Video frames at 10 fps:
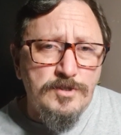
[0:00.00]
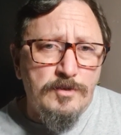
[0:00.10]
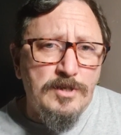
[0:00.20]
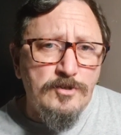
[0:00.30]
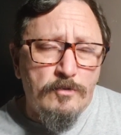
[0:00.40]

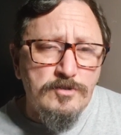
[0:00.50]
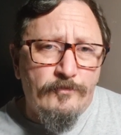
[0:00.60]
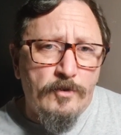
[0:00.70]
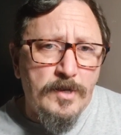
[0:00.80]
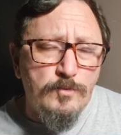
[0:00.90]
so you get
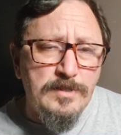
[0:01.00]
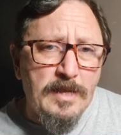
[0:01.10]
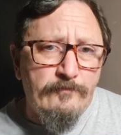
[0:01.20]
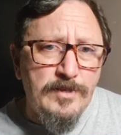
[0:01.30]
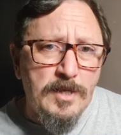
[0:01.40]
notified when
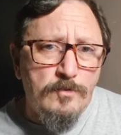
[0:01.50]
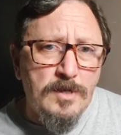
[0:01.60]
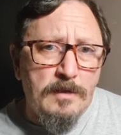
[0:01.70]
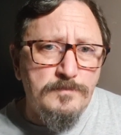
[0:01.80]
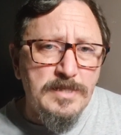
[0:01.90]
that video
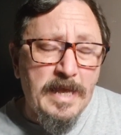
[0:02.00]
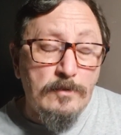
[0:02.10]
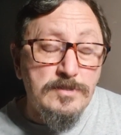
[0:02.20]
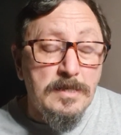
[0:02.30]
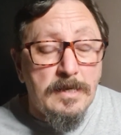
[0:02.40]
comes out.